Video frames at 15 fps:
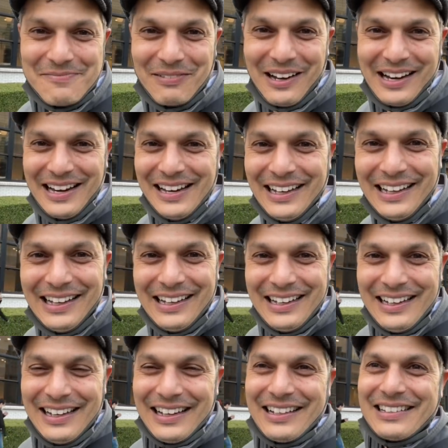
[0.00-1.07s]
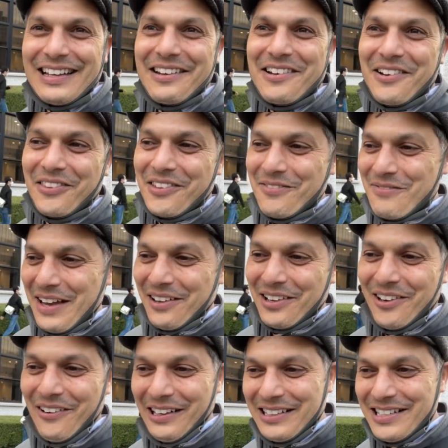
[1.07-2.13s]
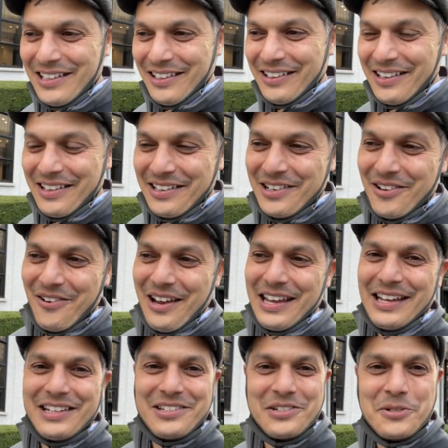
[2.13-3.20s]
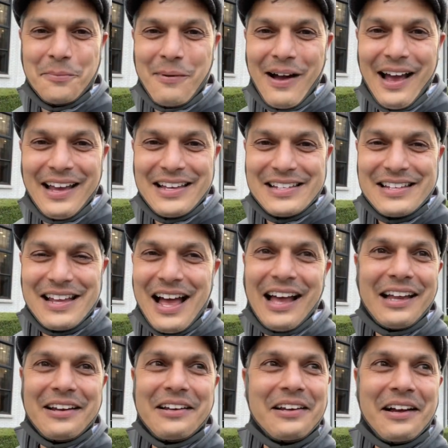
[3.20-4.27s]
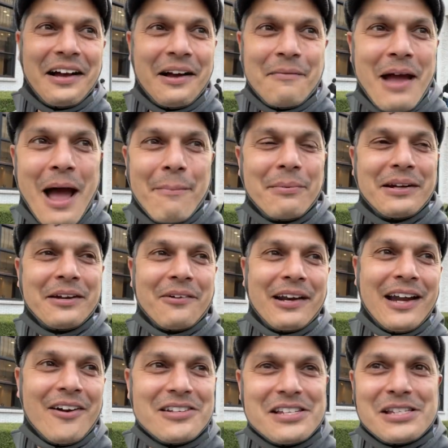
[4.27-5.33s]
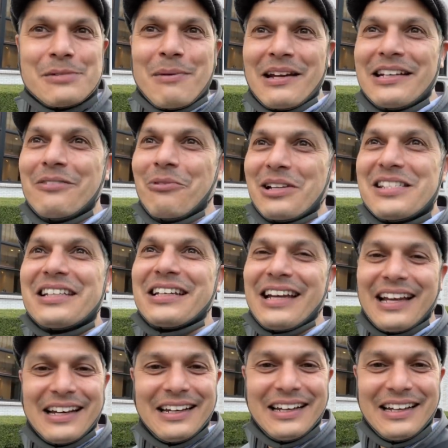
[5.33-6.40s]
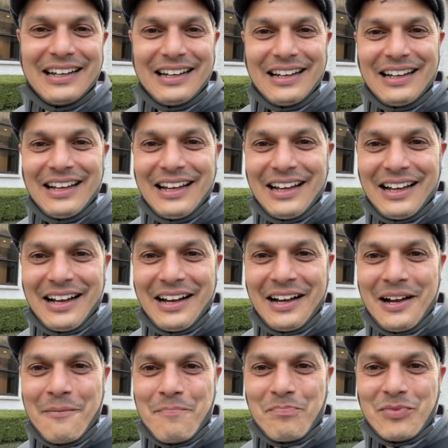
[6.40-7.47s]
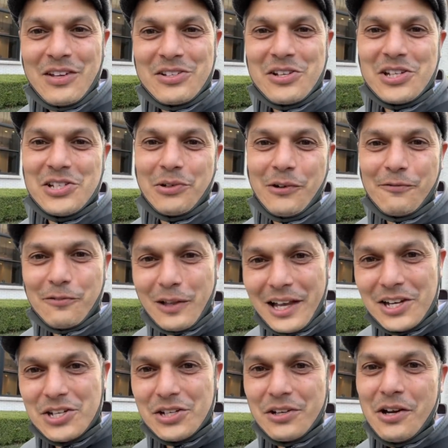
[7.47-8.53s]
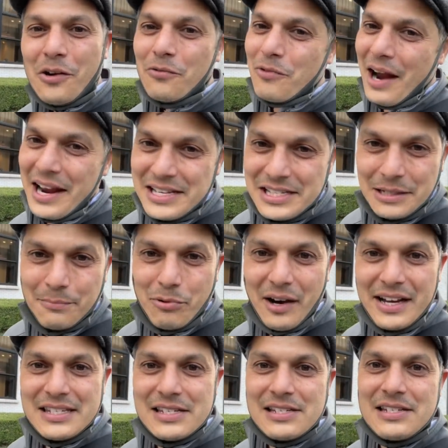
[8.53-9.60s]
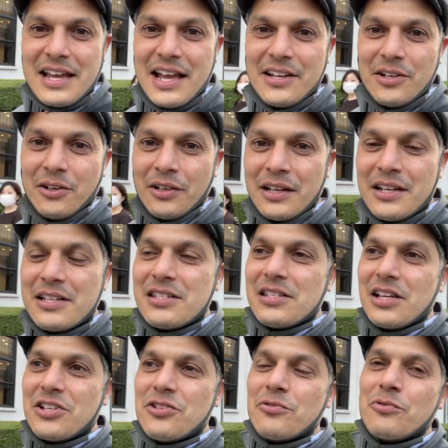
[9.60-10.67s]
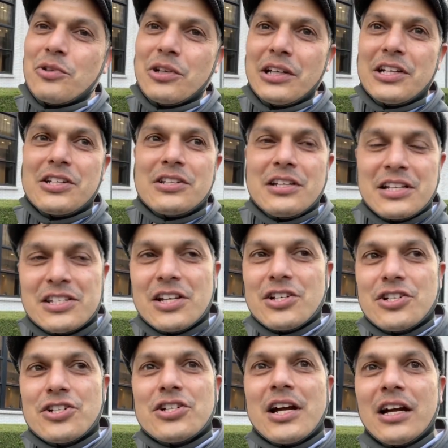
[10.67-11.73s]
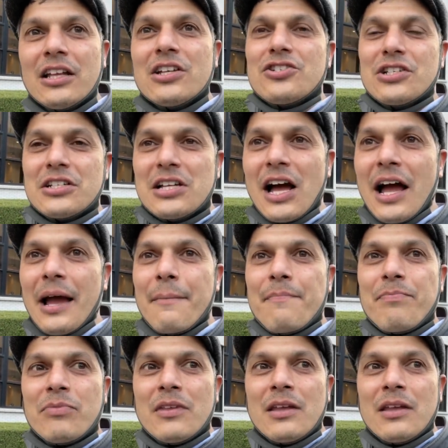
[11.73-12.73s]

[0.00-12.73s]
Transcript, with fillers: buddy, because I know the mail going to UAE to Dubai is not um, happening right now. It's suspended once again. Um, there's also inflation, rising prices. Daniel, it is such a really, it's such a challenging time.